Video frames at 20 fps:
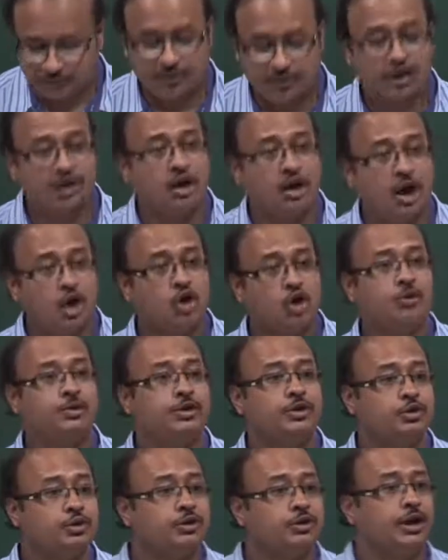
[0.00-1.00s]
And how do we
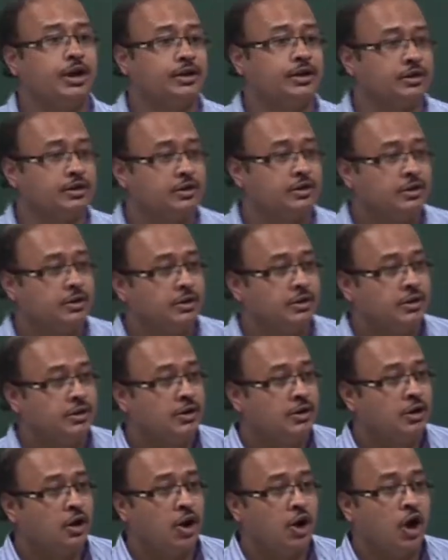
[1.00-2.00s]
do that,
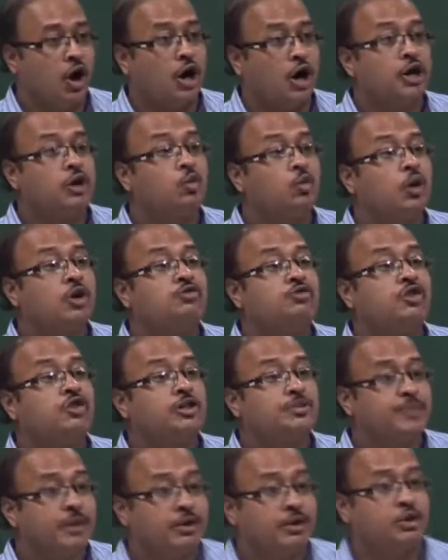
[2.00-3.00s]
or in what
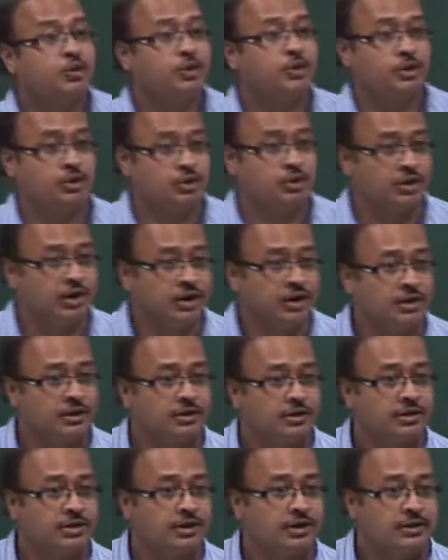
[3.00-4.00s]
respect do we do that?
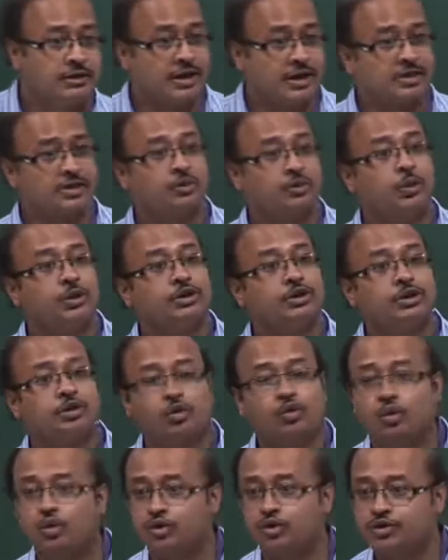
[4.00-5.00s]
That is what the
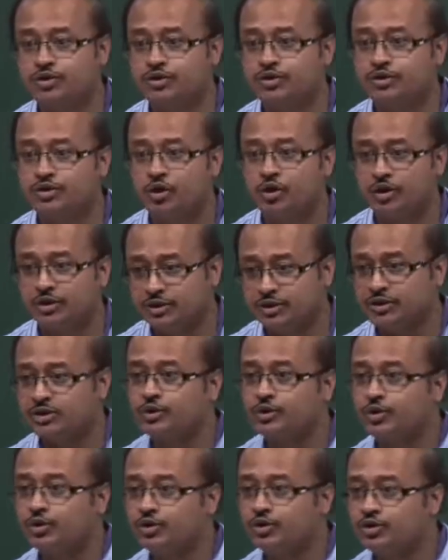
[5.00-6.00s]
course or this course